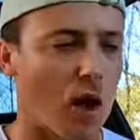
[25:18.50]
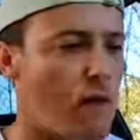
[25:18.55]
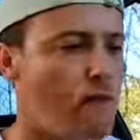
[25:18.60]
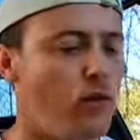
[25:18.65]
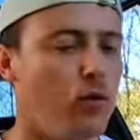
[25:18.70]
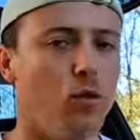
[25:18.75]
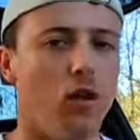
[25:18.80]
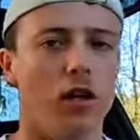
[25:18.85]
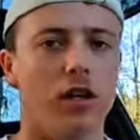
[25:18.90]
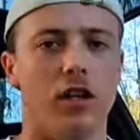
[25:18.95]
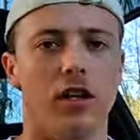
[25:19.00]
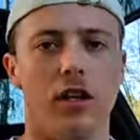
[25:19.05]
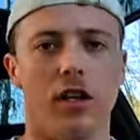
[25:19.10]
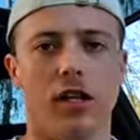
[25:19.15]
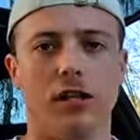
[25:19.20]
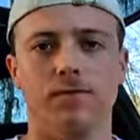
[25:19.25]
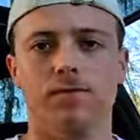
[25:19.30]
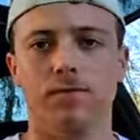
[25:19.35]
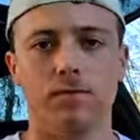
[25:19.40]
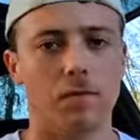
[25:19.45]
if you're working
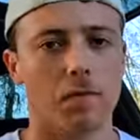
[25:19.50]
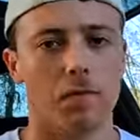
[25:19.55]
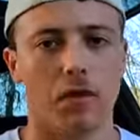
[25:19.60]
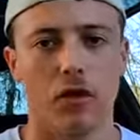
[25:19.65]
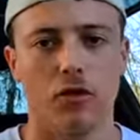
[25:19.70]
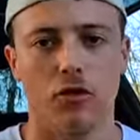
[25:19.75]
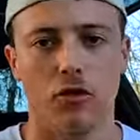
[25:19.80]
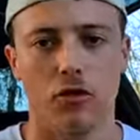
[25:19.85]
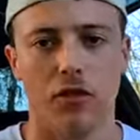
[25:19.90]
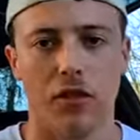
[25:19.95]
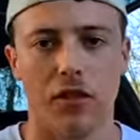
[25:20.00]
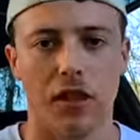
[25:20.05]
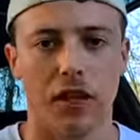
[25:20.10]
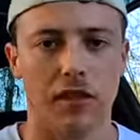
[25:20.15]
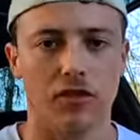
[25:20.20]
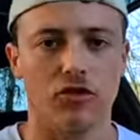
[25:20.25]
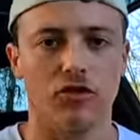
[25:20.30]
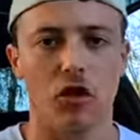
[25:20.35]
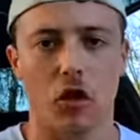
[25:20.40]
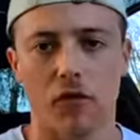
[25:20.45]
hard, doing your
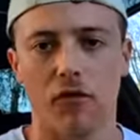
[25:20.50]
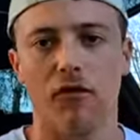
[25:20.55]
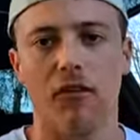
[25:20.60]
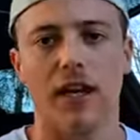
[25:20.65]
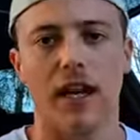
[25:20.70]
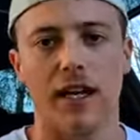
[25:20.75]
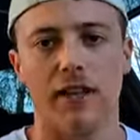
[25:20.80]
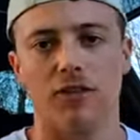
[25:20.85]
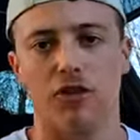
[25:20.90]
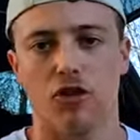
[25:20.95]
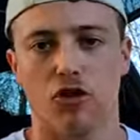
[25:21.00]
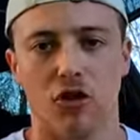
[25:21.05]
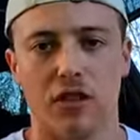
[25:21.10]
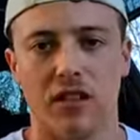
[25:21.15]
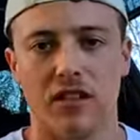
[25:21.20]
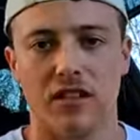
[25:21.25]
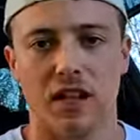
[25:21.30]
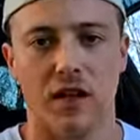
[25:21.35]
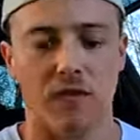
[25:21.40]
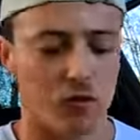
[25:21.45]
things, don't forget to
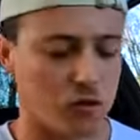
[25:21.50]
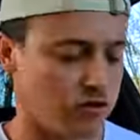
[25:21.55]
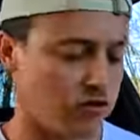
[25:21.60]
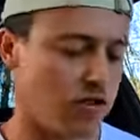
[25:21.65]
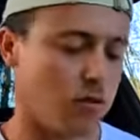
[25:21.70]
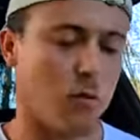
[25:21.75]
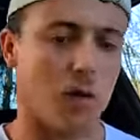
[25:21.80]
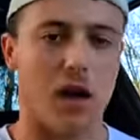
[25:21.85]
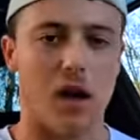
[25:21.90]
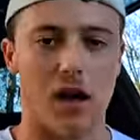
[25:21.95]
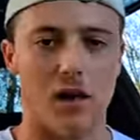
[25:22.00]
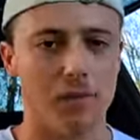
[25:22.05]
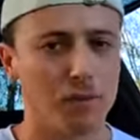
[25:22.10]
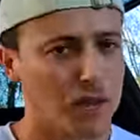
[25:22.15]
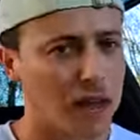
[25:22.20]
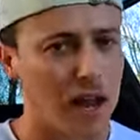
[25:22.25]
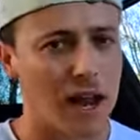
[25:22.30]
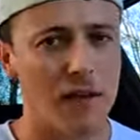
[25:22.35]
treat yourself once in a while.